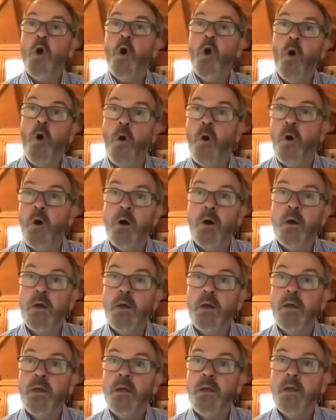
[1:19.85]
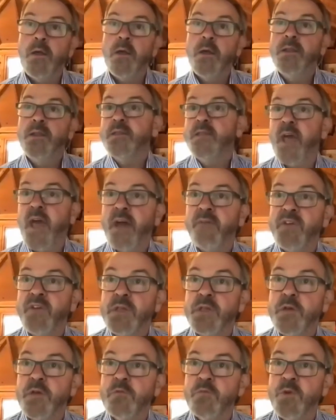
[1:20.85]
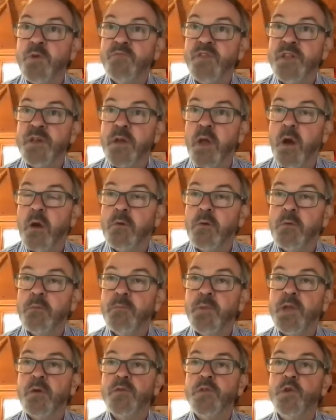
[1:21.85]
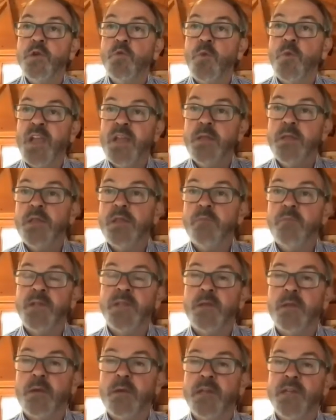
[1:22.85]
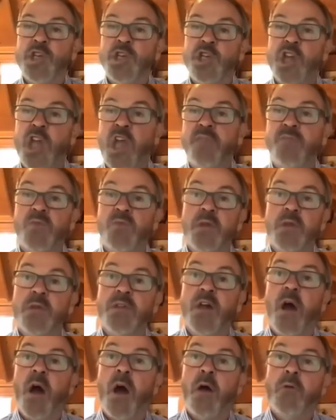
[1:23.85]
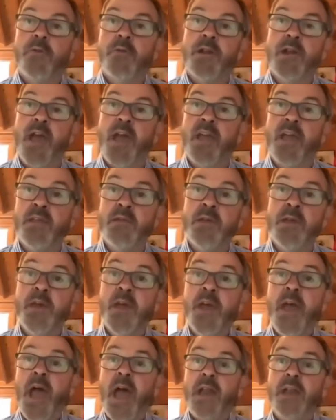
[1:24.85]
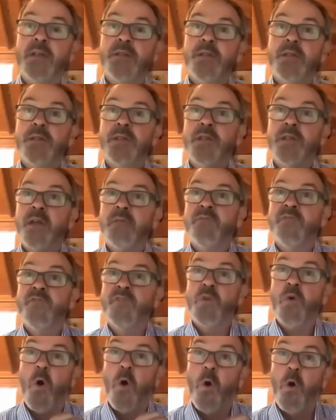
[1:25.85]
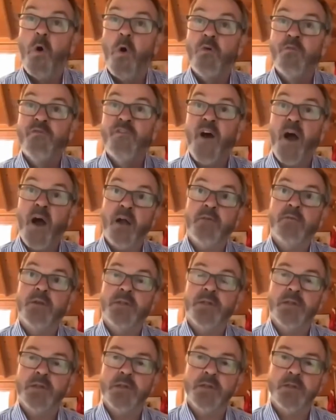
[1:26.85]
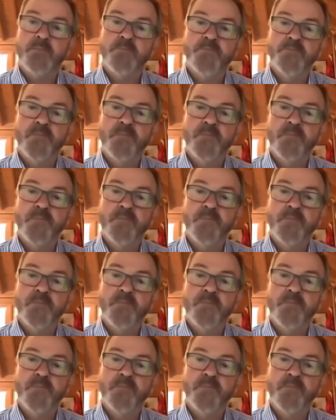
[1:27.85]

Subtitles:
or did they have it 2 months ago, because you intermittently shed this RNA, and it's the same for all viruses.